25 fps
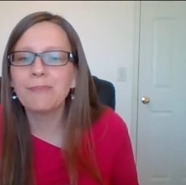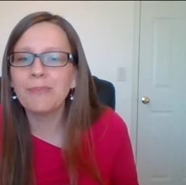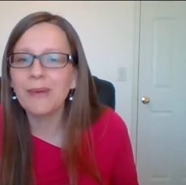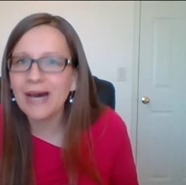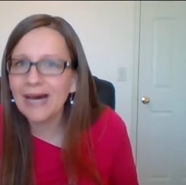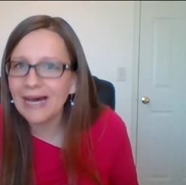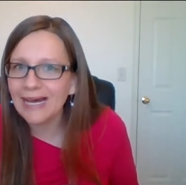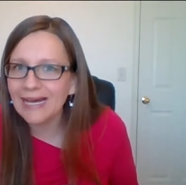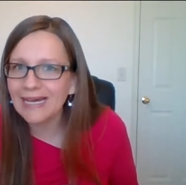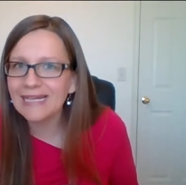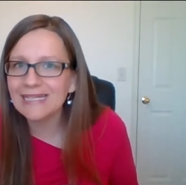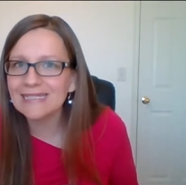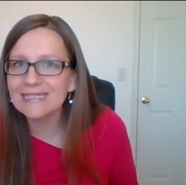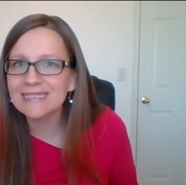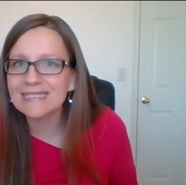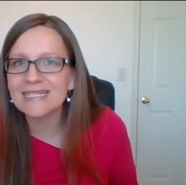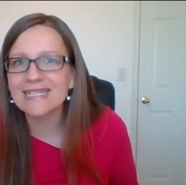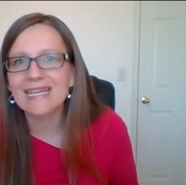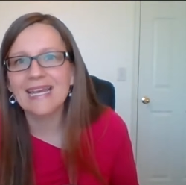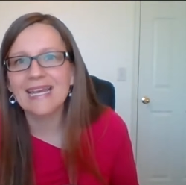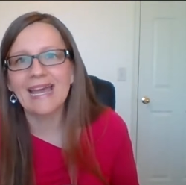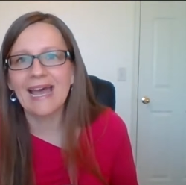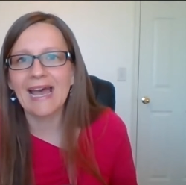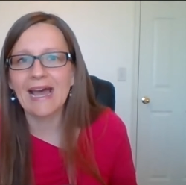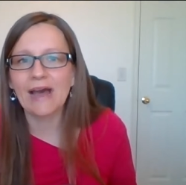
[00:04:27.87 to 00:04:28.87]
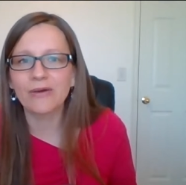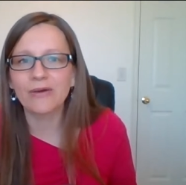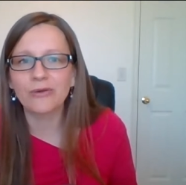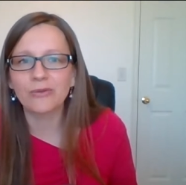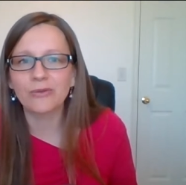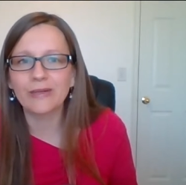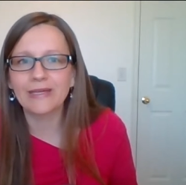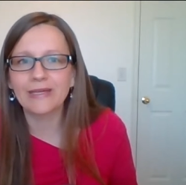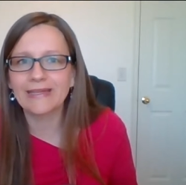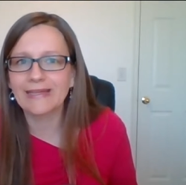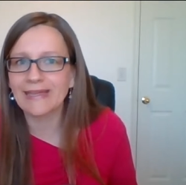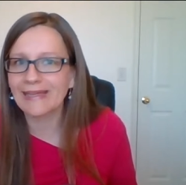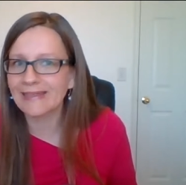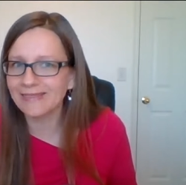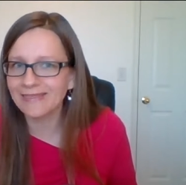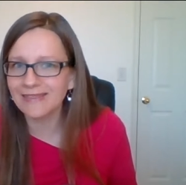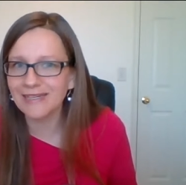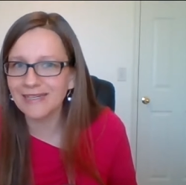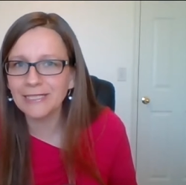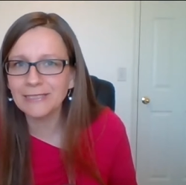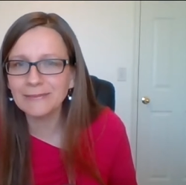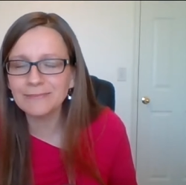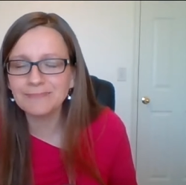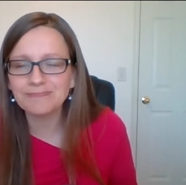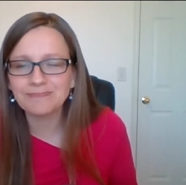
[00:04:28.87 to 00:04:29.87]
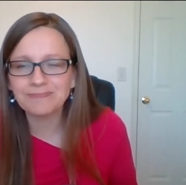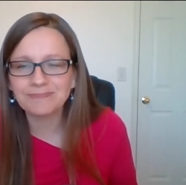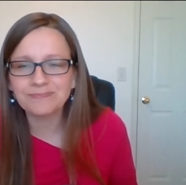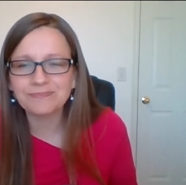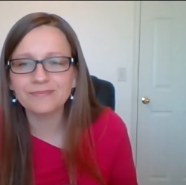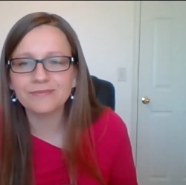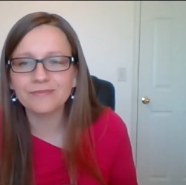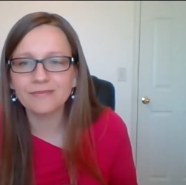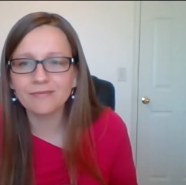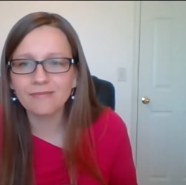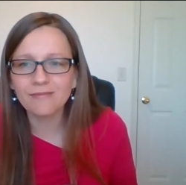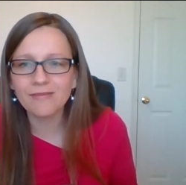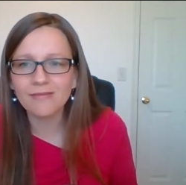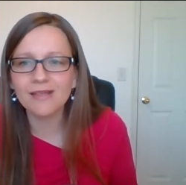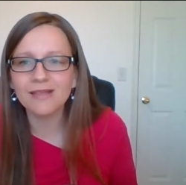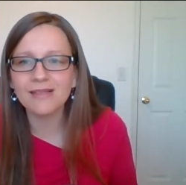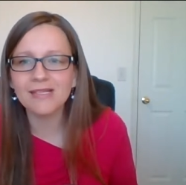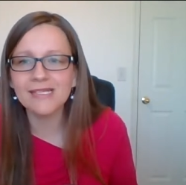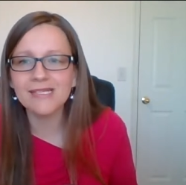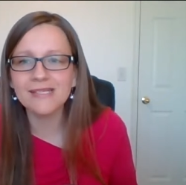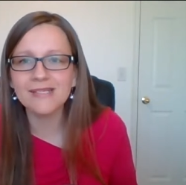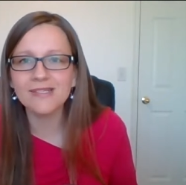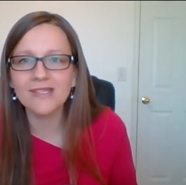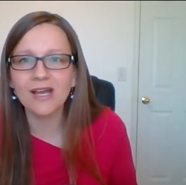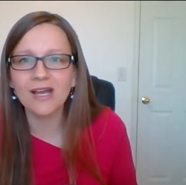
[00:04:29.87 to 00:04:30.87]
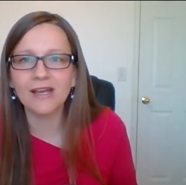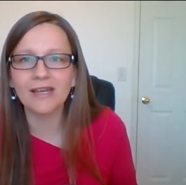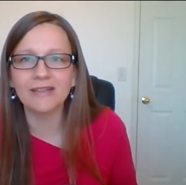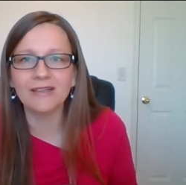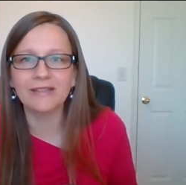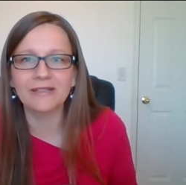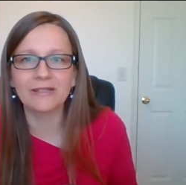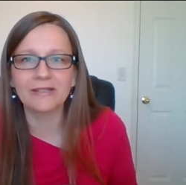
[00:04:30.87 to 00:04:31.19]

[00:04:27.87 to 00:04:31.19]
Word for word: But how do we get there? Let's talk a